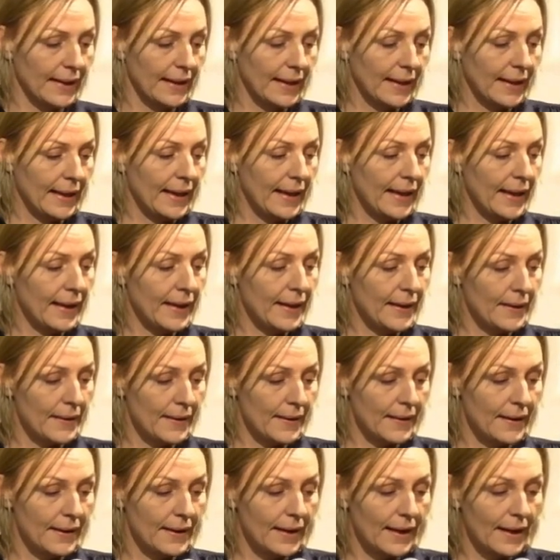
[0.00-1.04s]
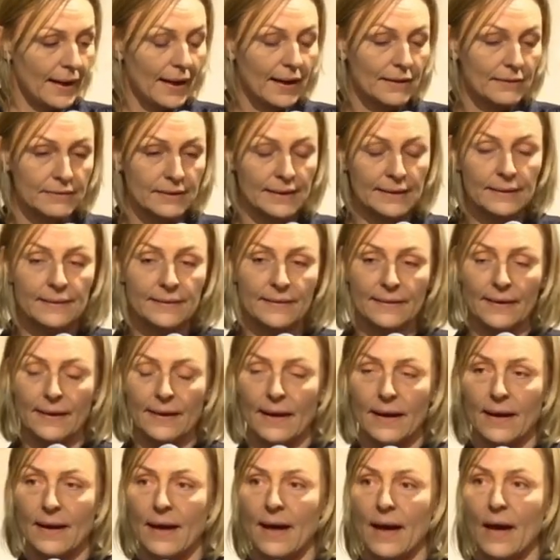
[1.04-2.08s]

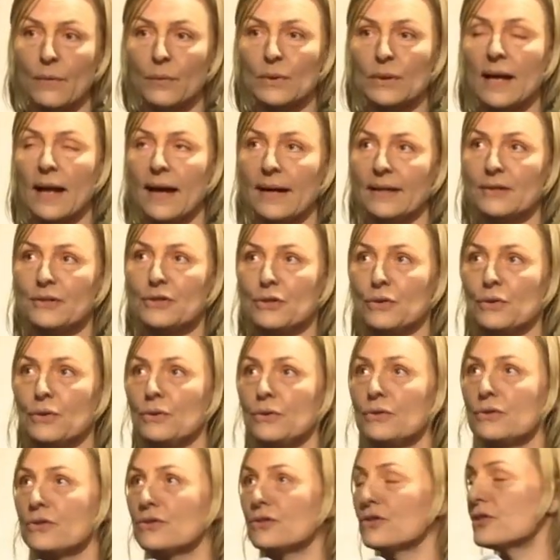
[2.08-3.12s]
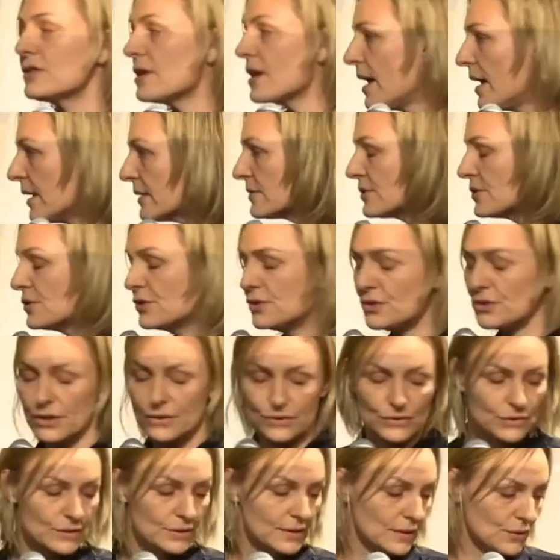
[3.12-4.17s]
I would like to start
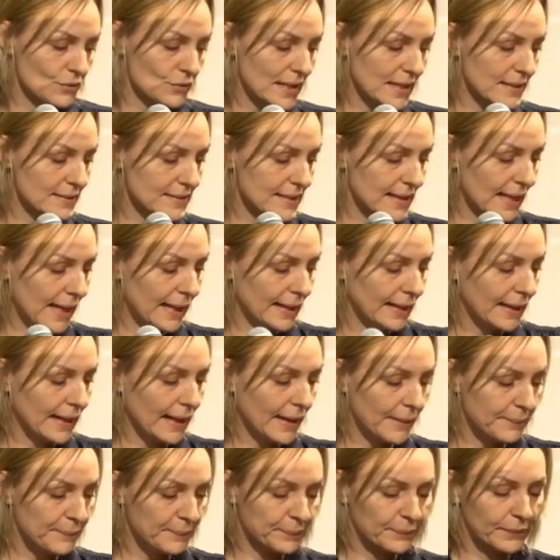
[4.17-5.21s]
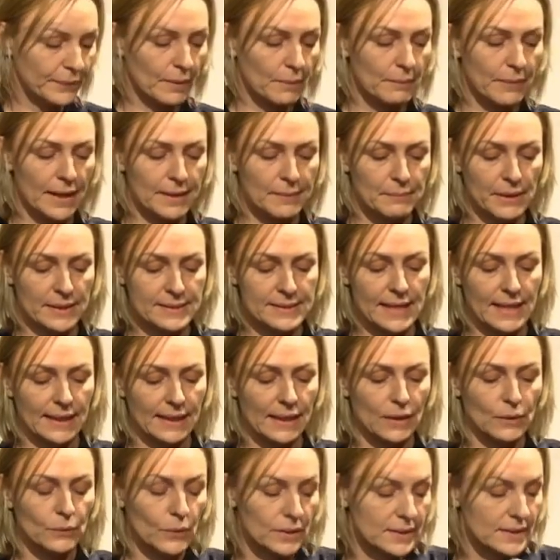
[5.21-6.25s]
just addressing by
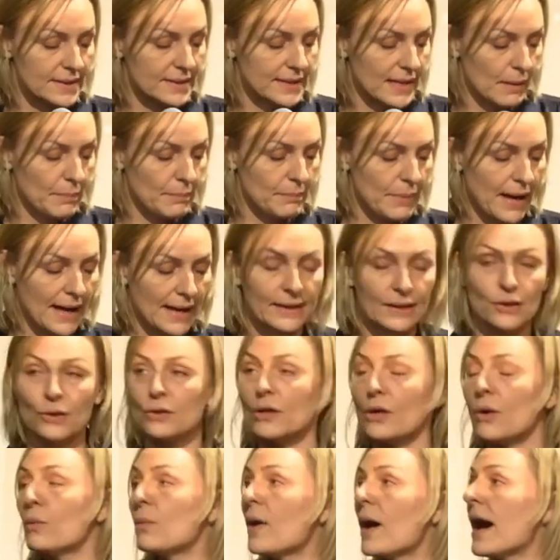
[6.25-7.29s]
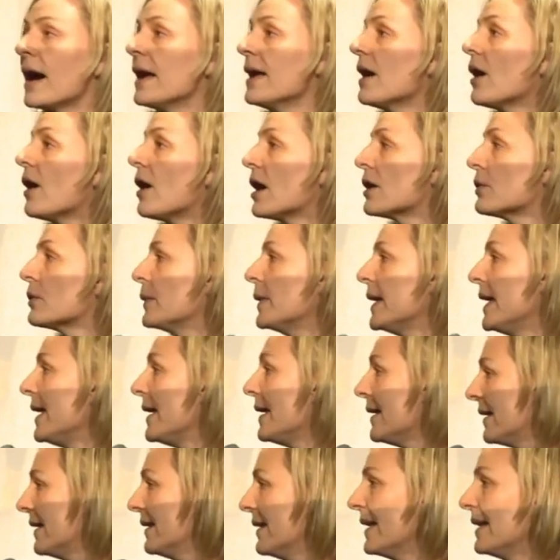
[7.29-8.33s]
taking one step back. You know, why are
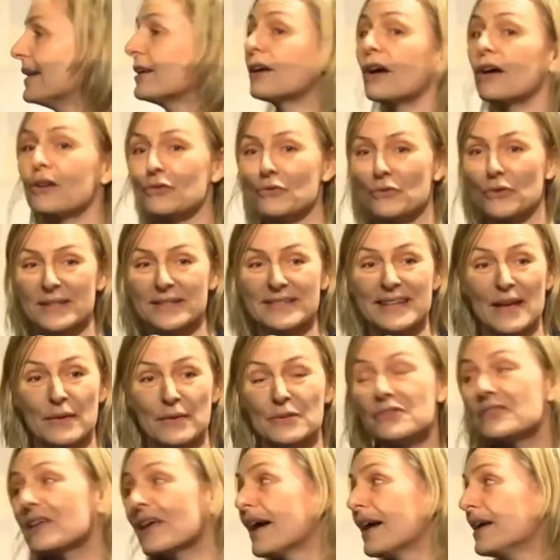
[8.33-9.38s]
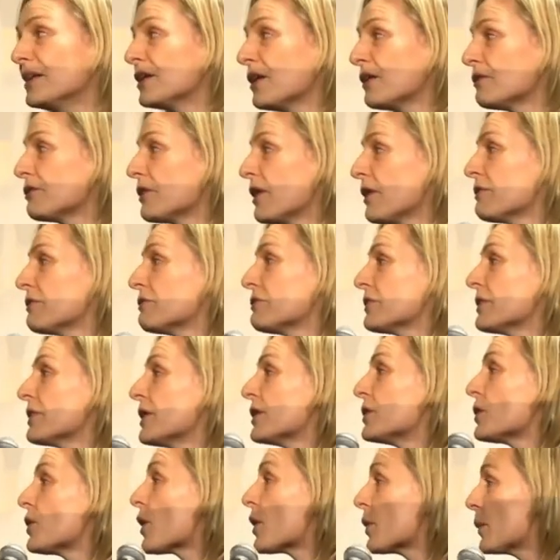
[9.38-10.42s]
we in countries outside of
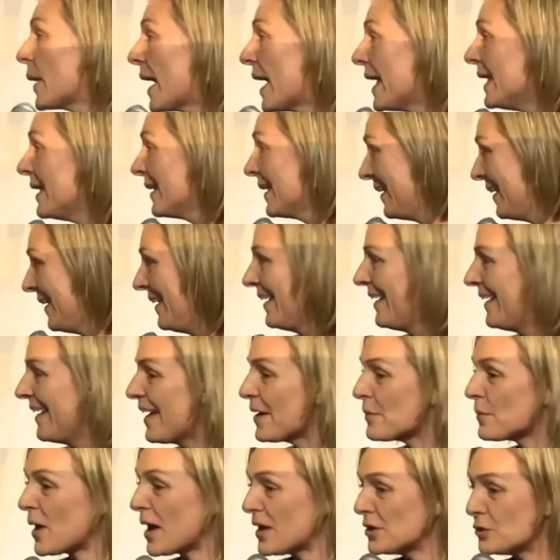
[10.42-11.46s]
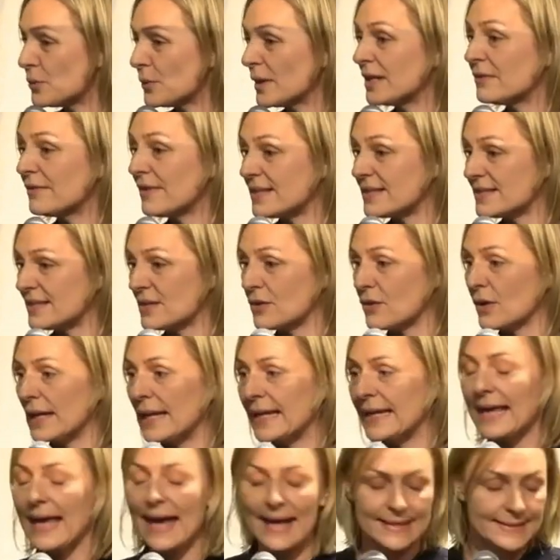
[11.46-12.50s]
Norway, and why do we invest in oil
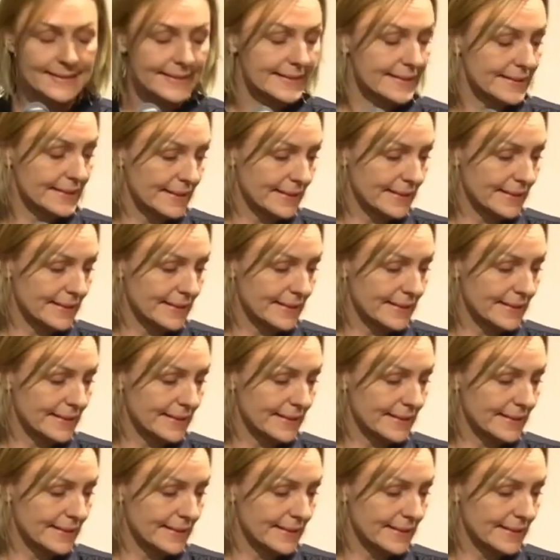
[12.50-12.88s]
and gas?